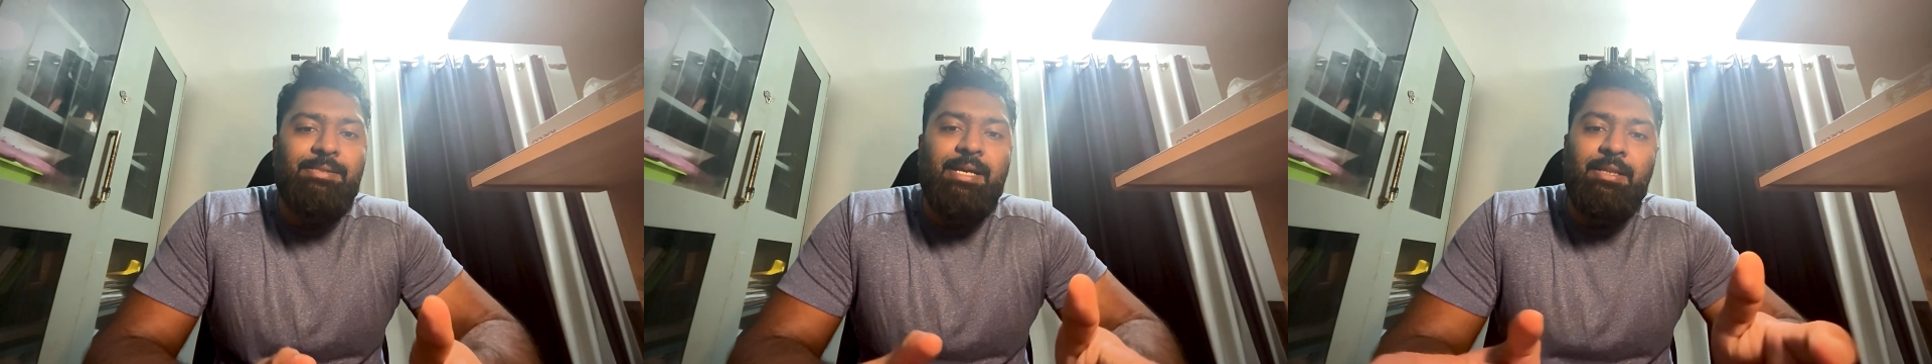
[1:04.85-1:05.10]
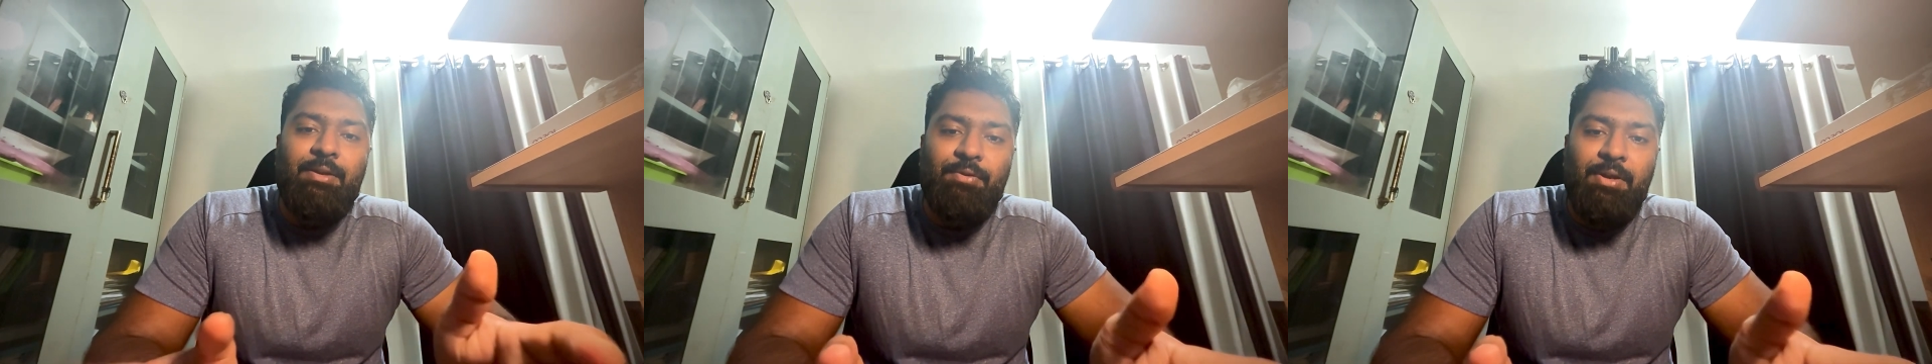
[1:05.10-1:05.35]

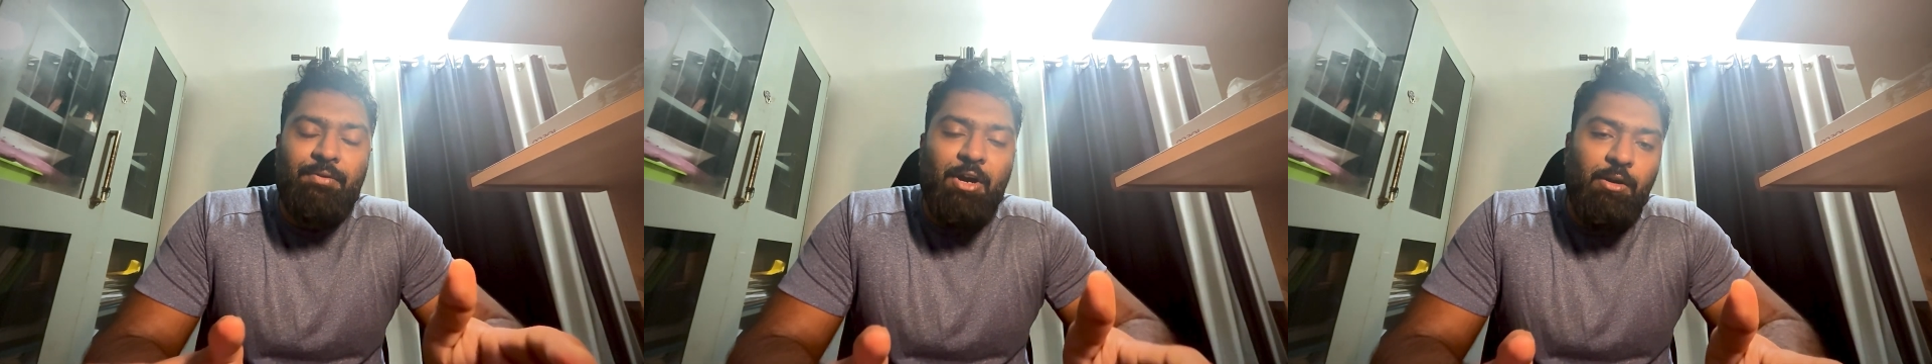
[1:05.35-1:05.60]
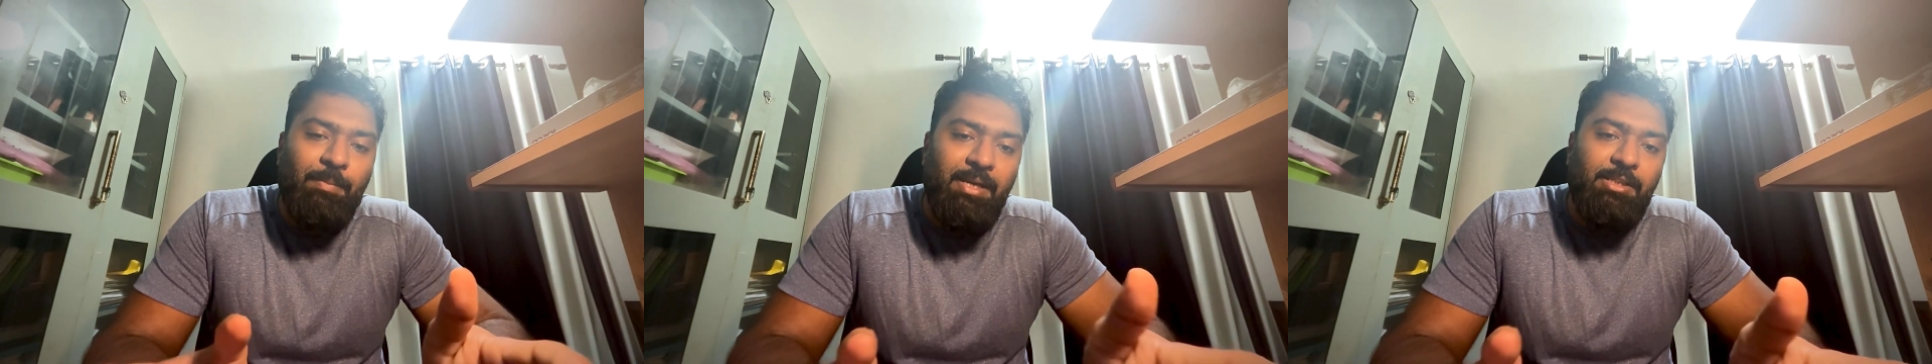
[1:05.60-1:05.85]
and if
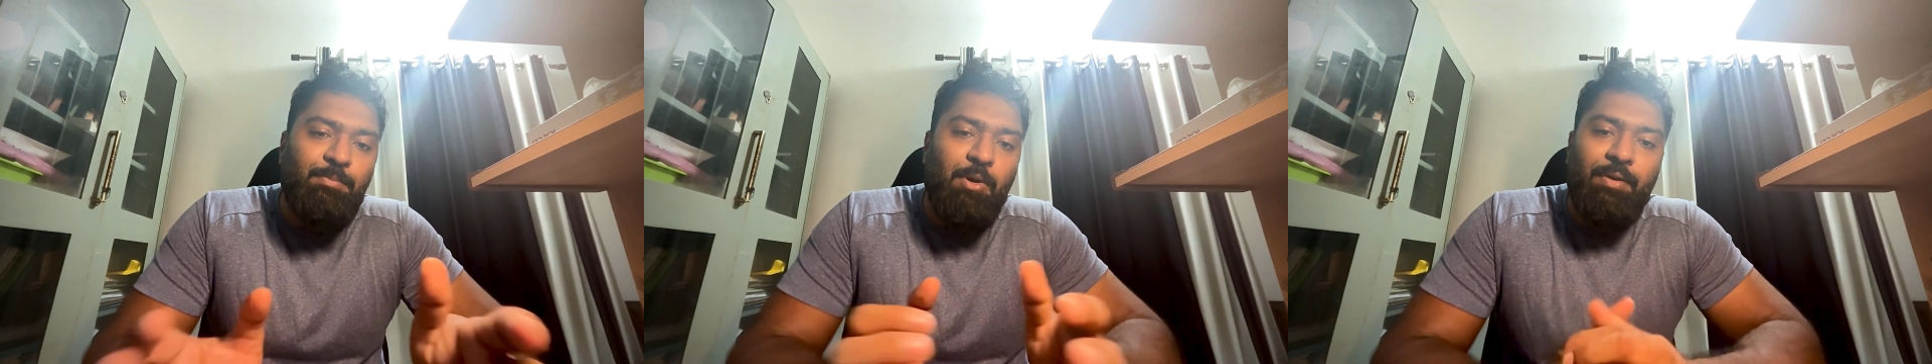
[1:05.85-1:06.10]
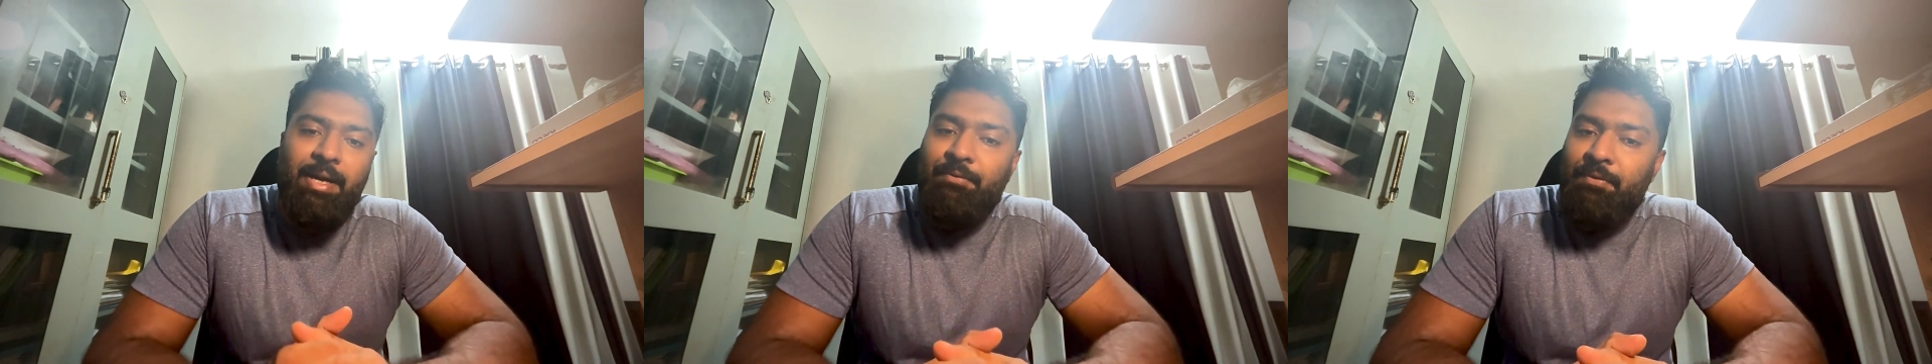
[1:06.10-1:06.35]
government is
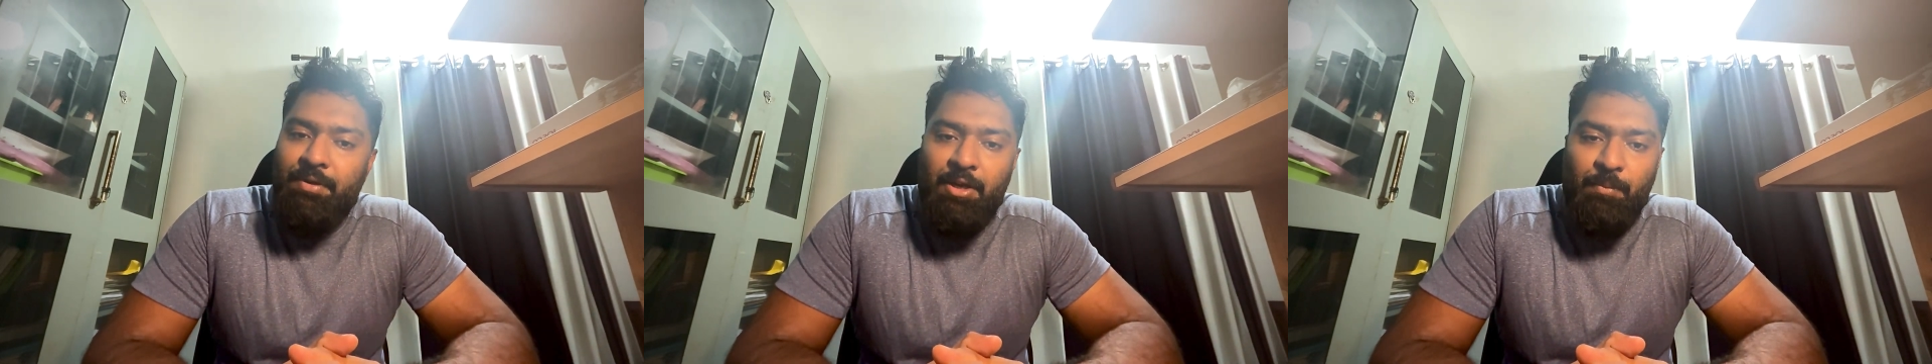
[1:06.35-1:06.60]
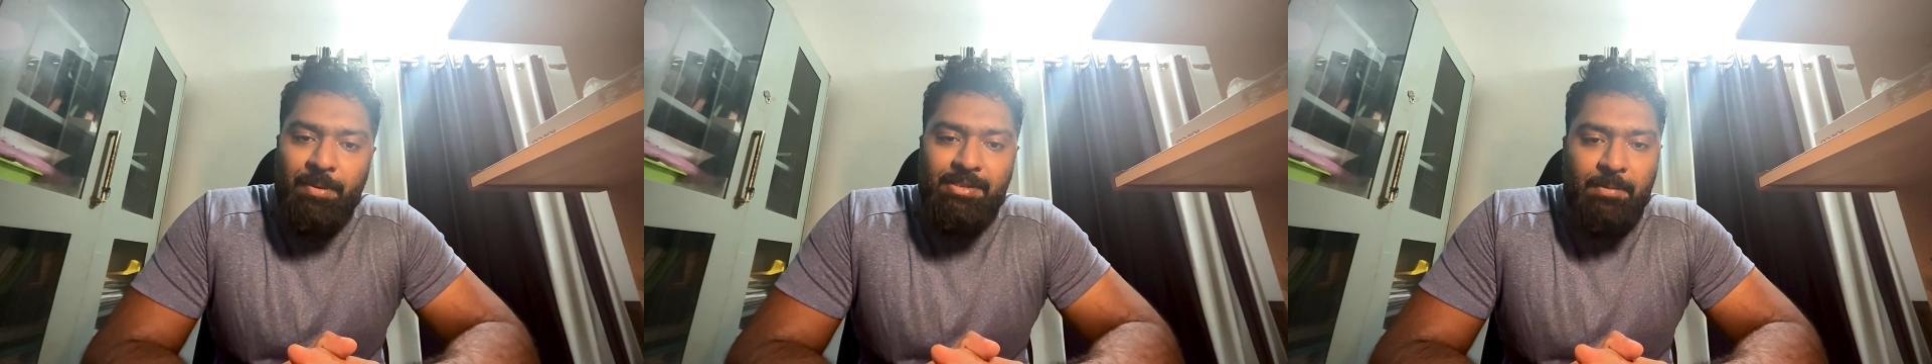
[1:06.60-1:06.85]
providing 50
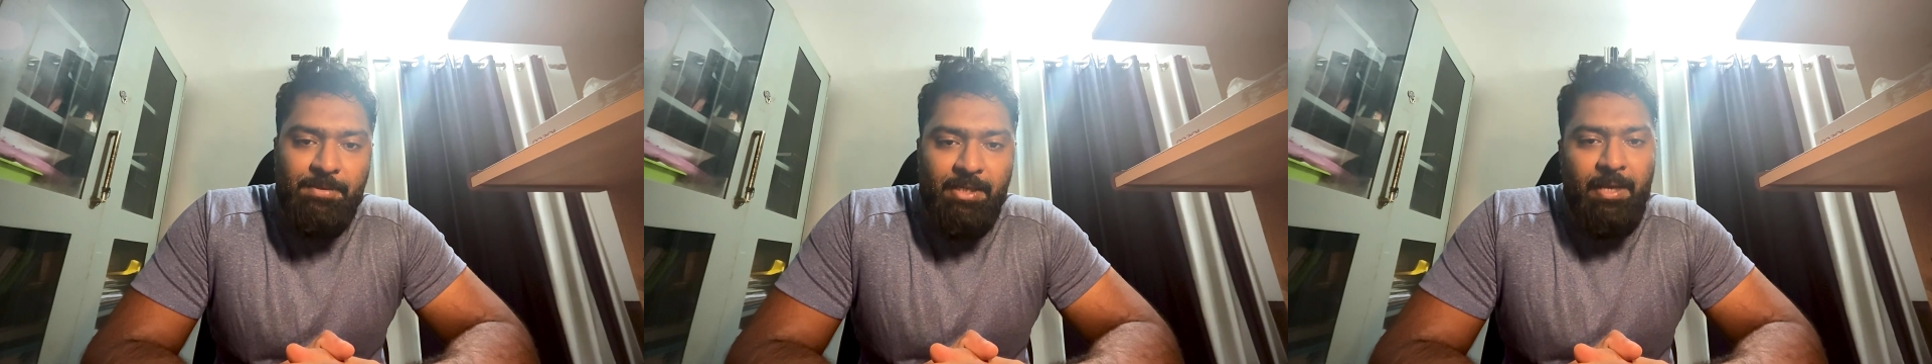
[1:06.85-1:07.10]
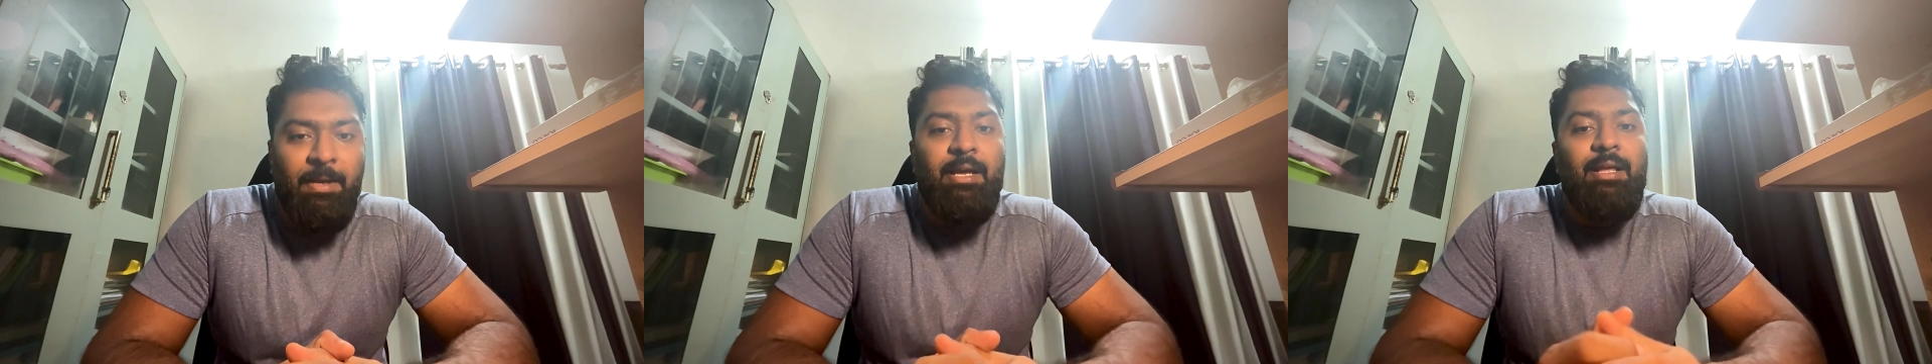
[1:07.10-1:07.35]
rupees subsidy,